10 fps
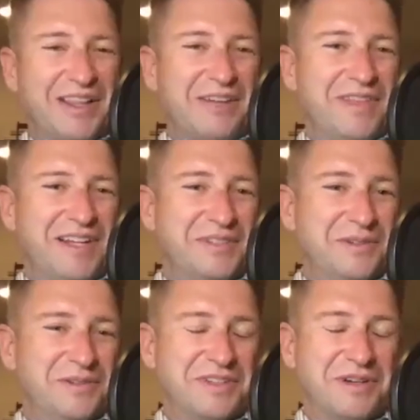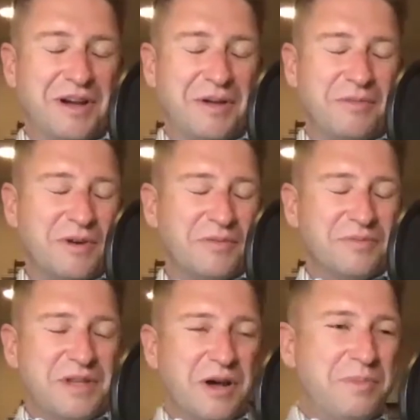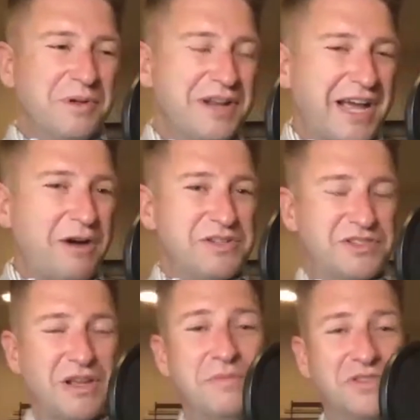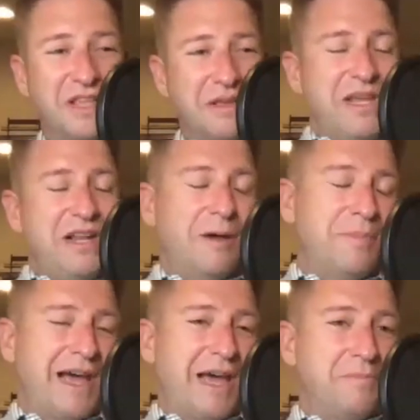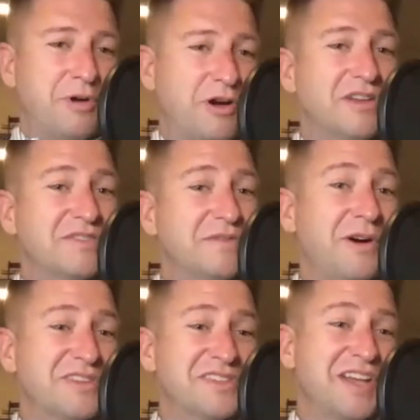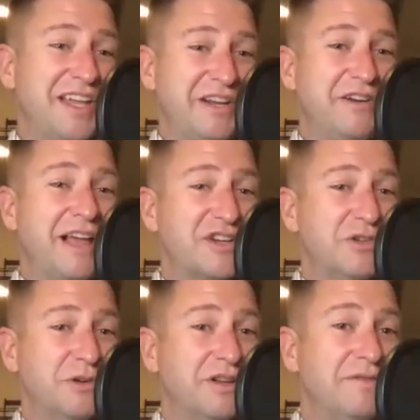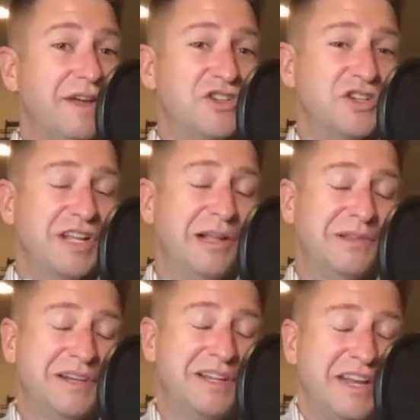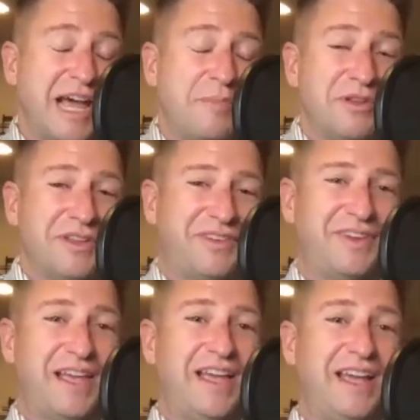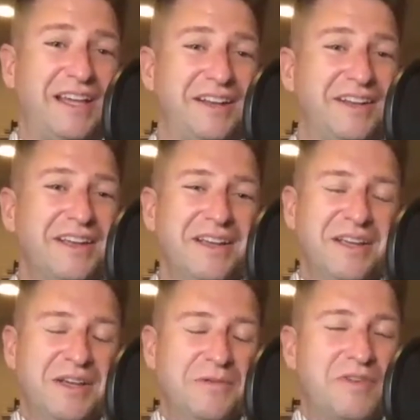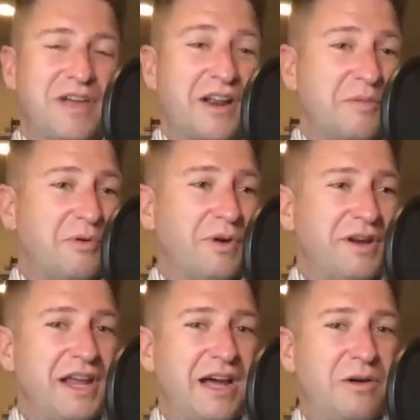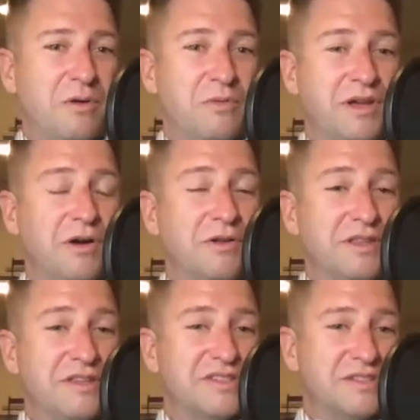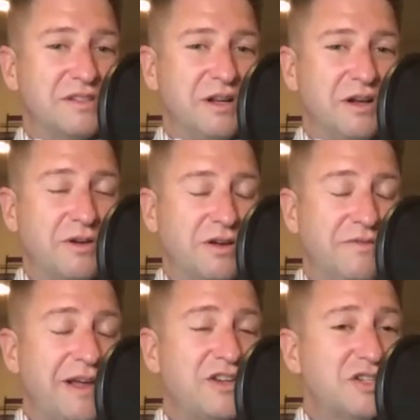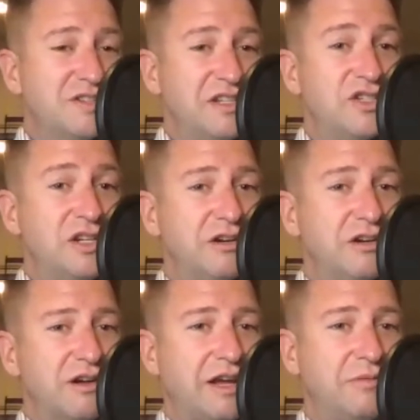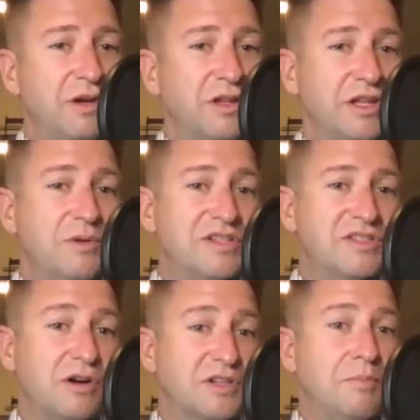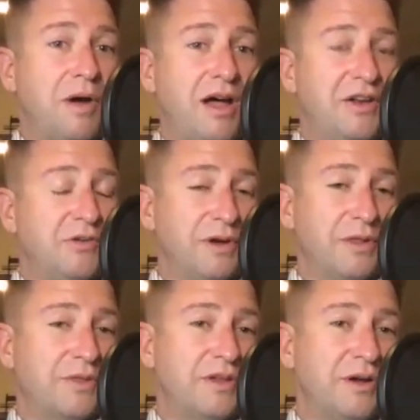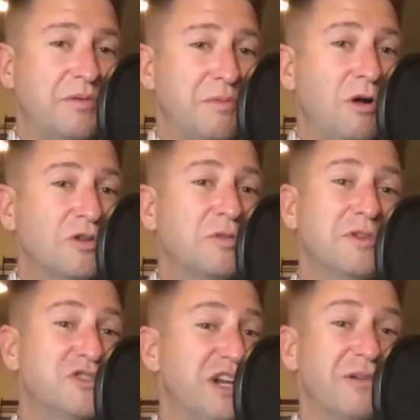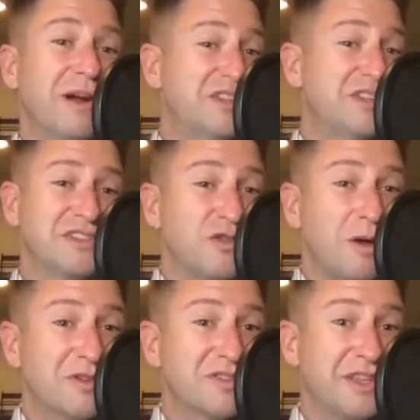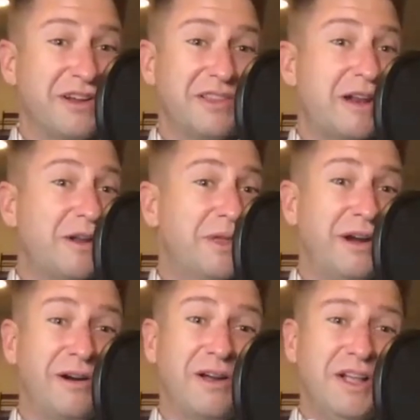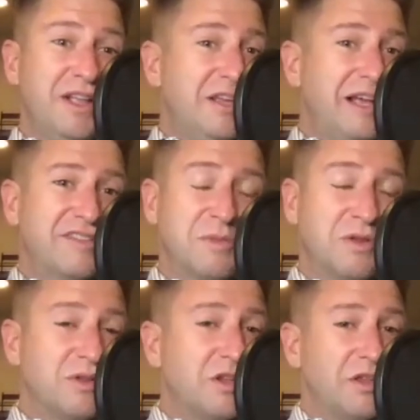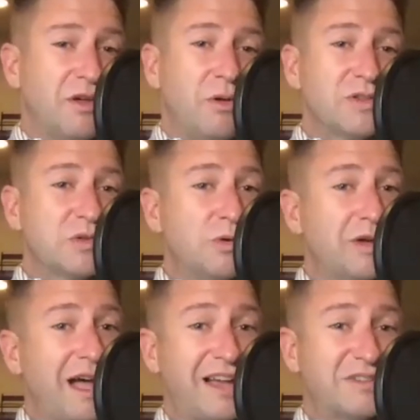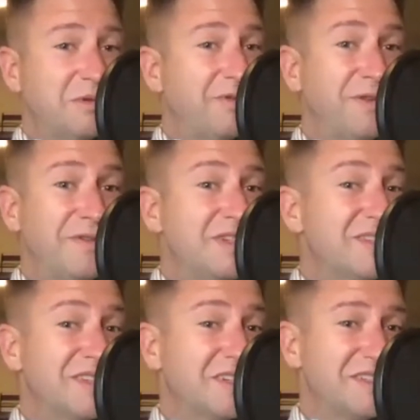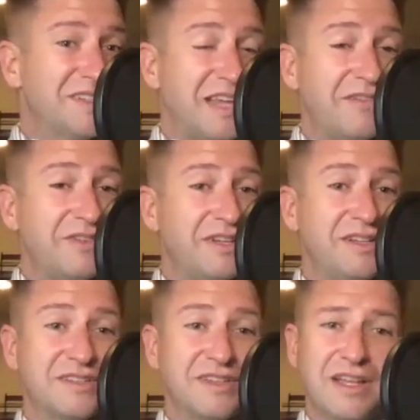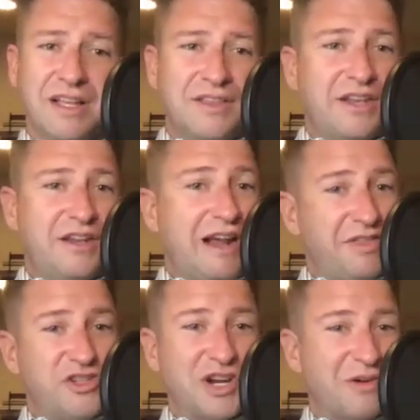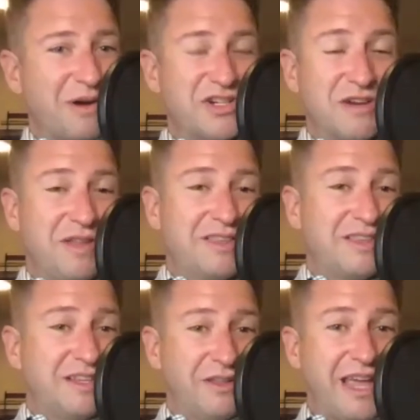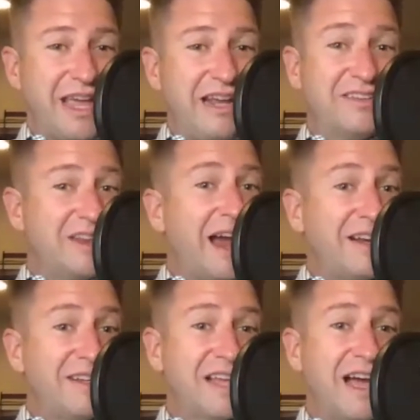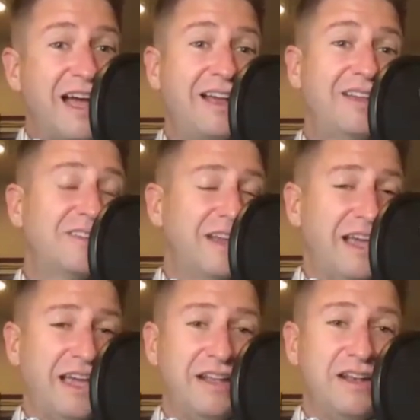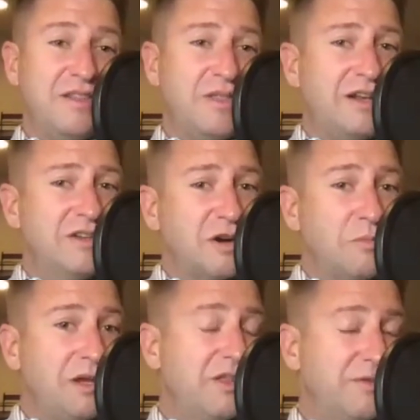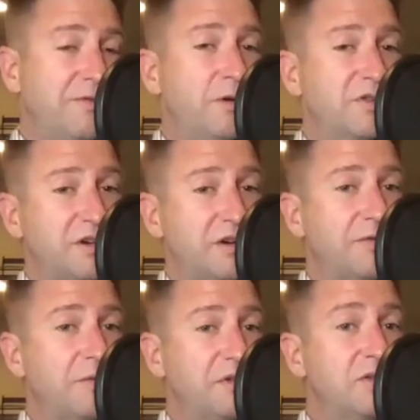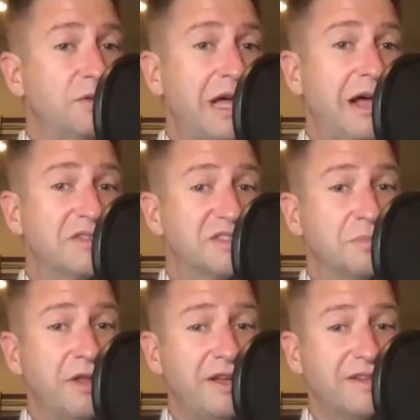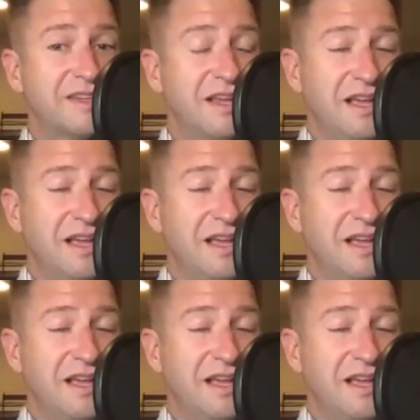that too. So, Bill and I always meet up at Percussive Art Society International Convention held in Indianapolis, and we've gotten to the point now where we go to these, conventions each year, and really we start to bond with, the multiple generations of drummers that are there. Yeah, some of the old school guys from the 50s, 60s, 70s. Then you have the generation of like the 80s, 90s guys, and then you start meeting the folks that are from the 2000s plus.